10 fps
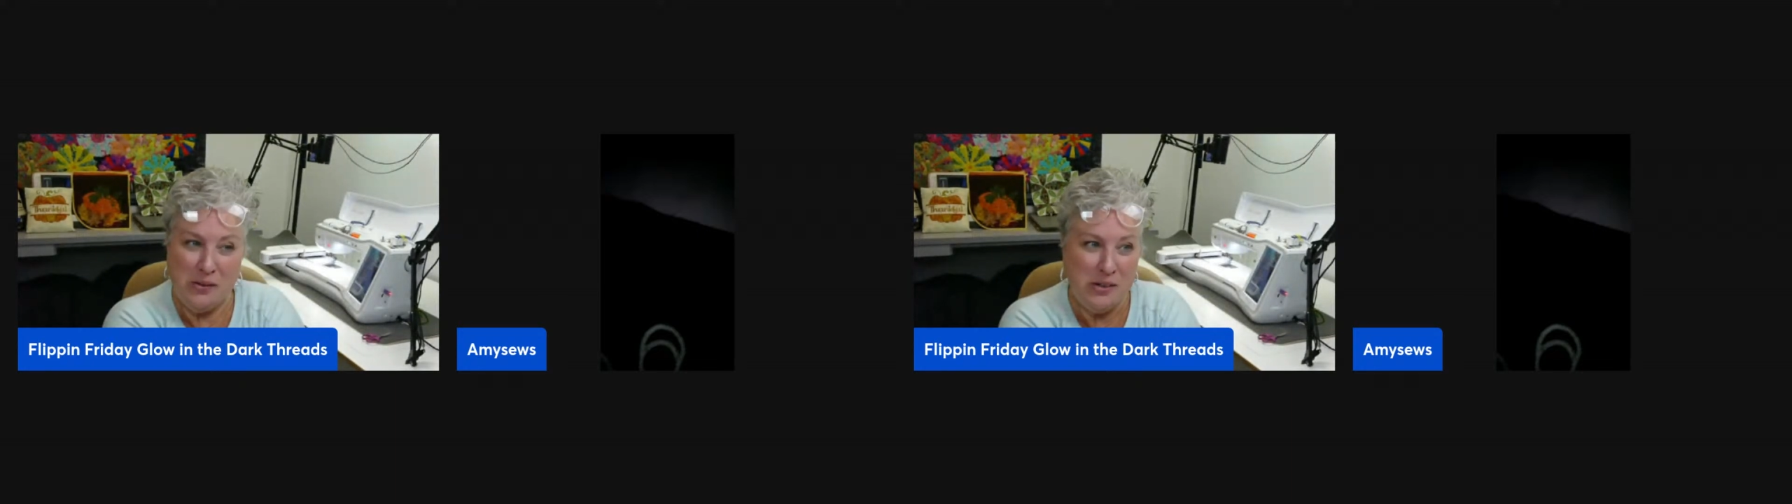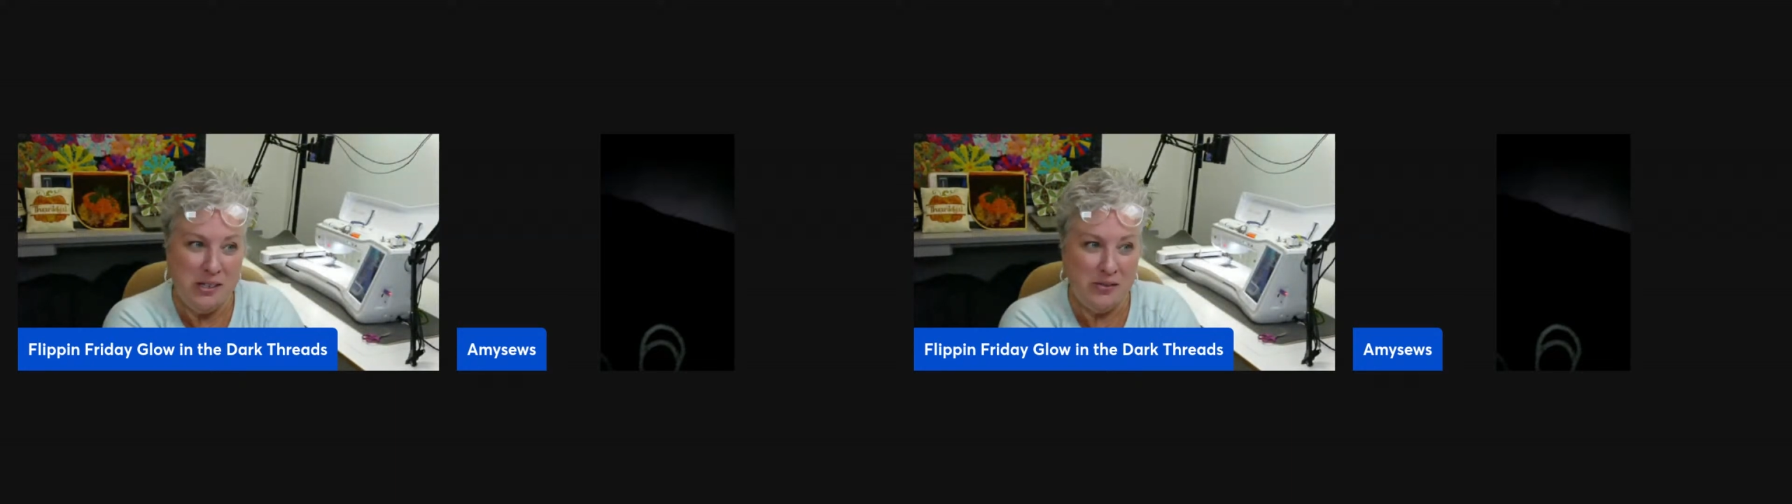
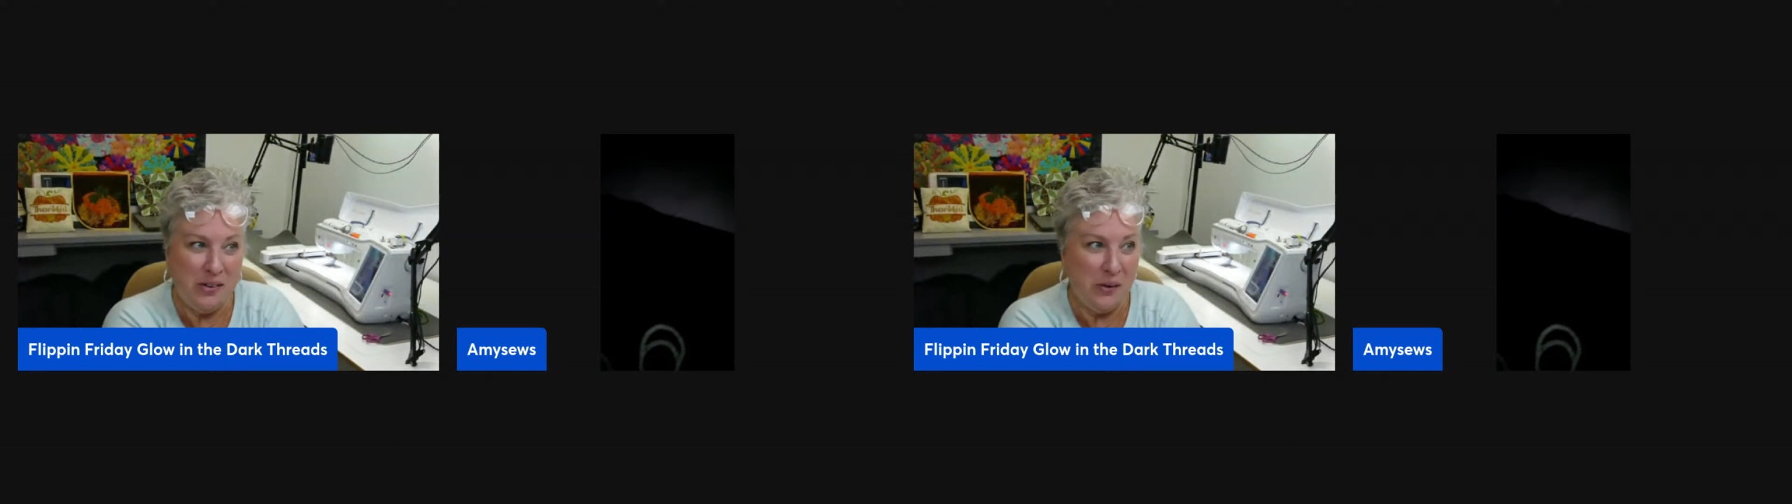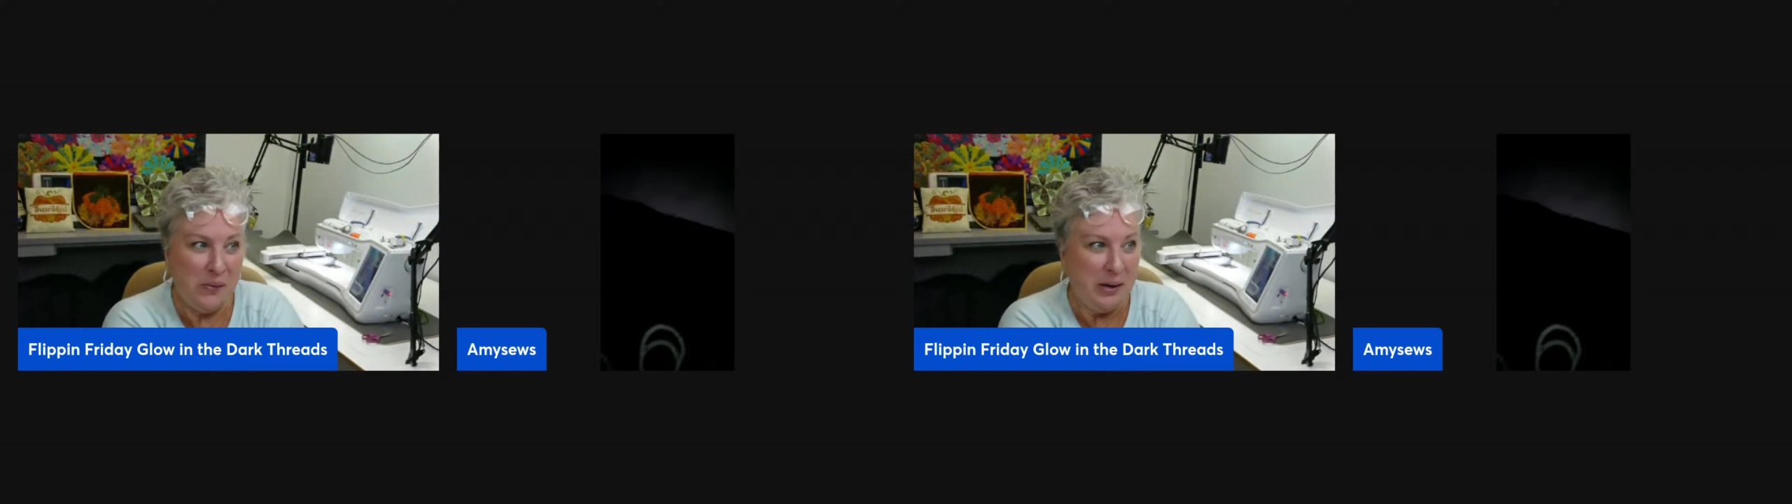so his
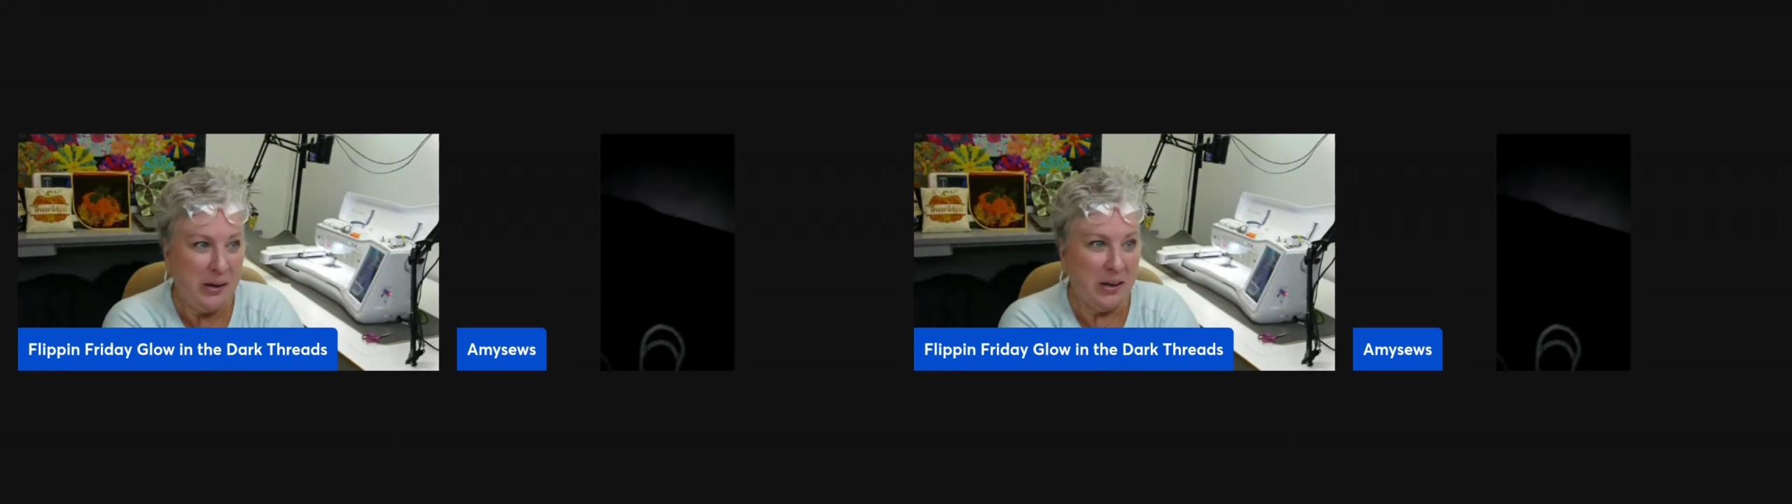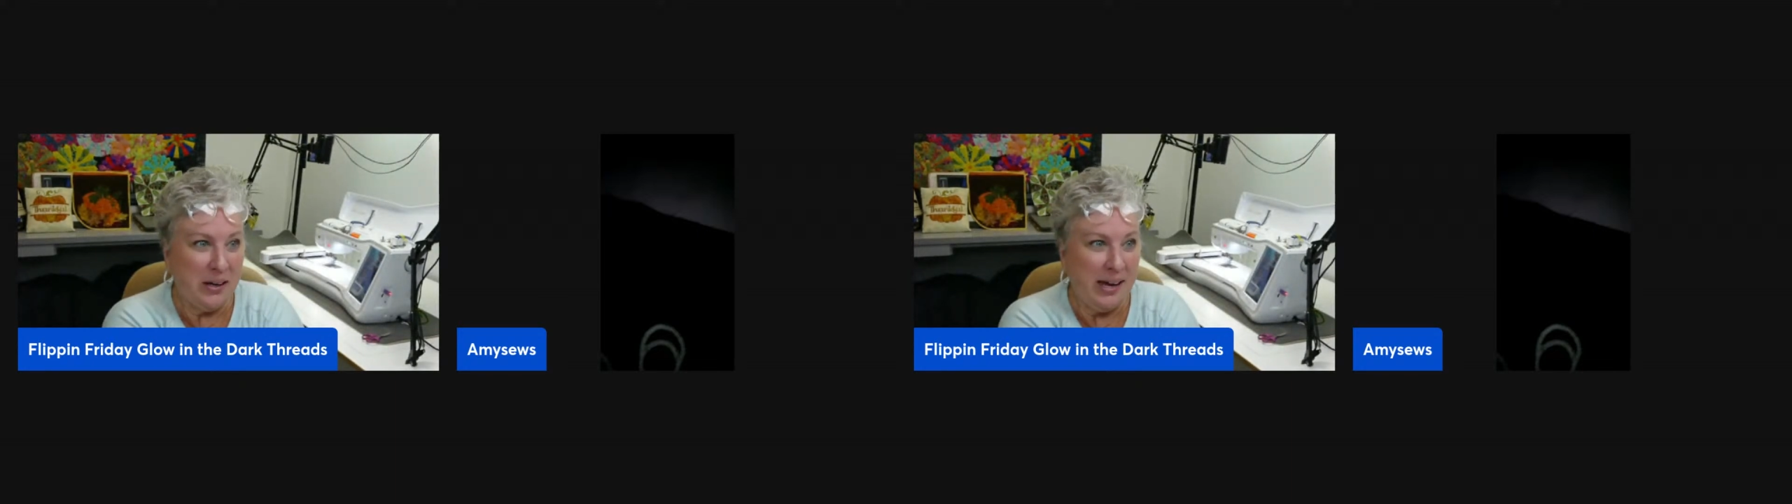phone may
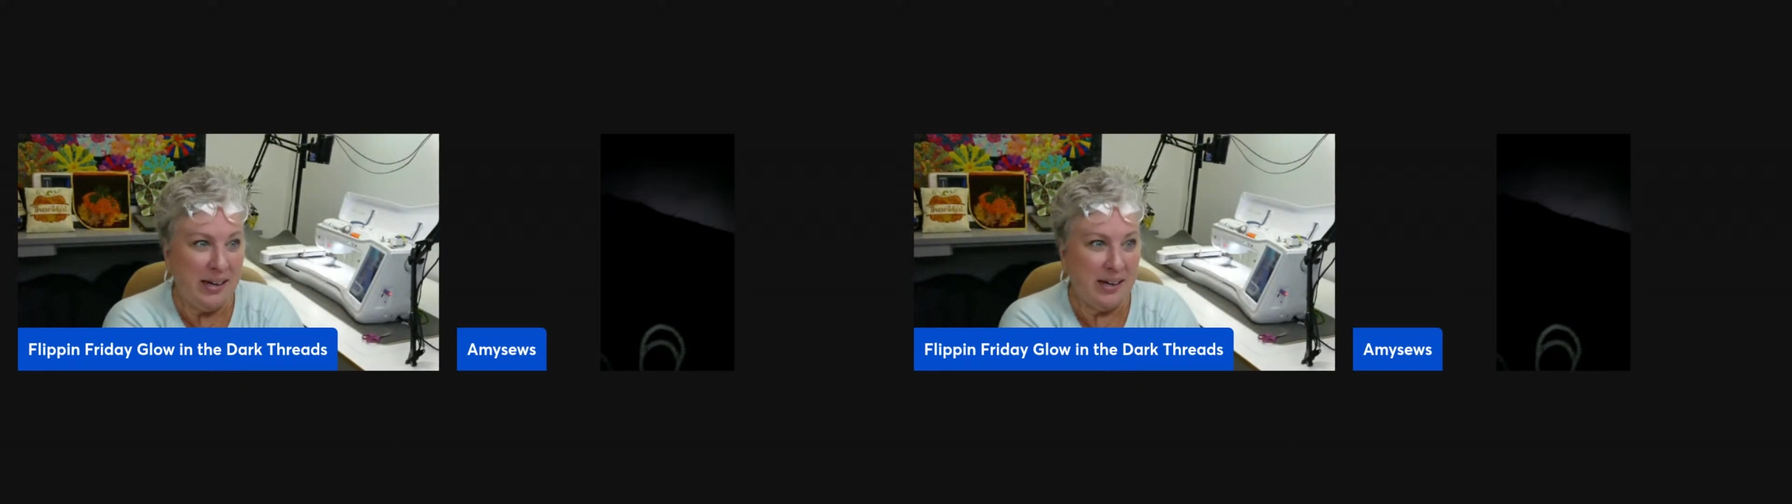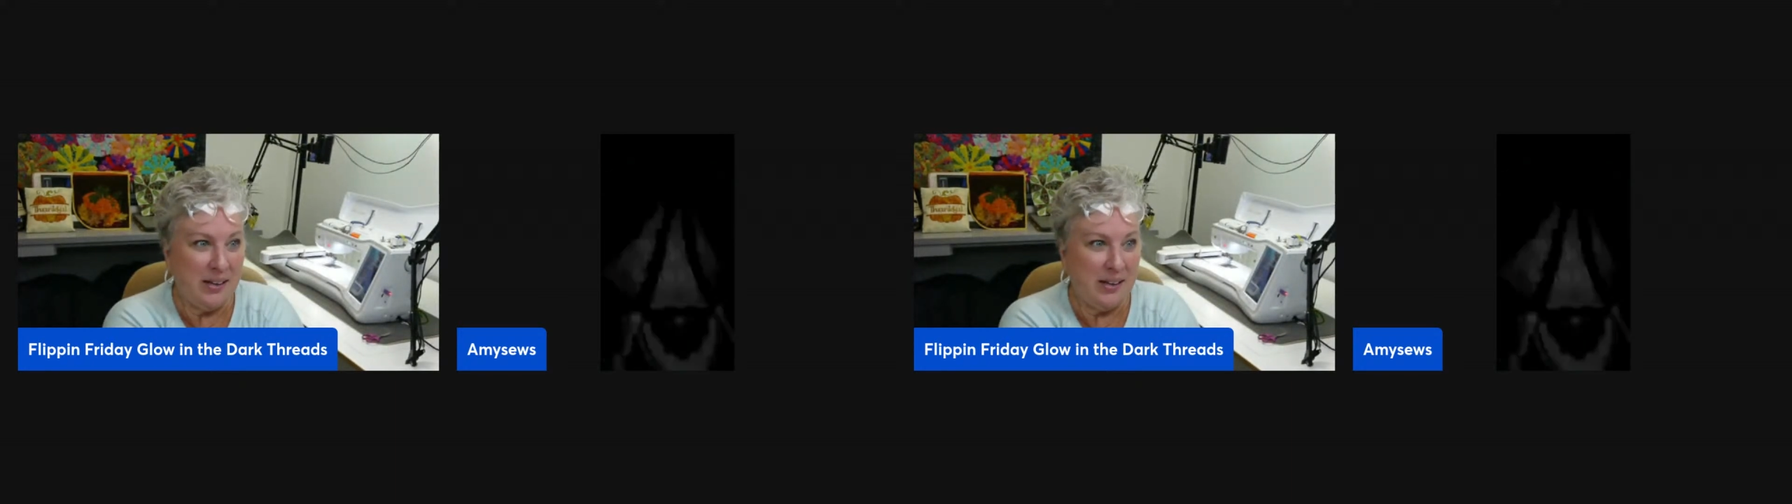not like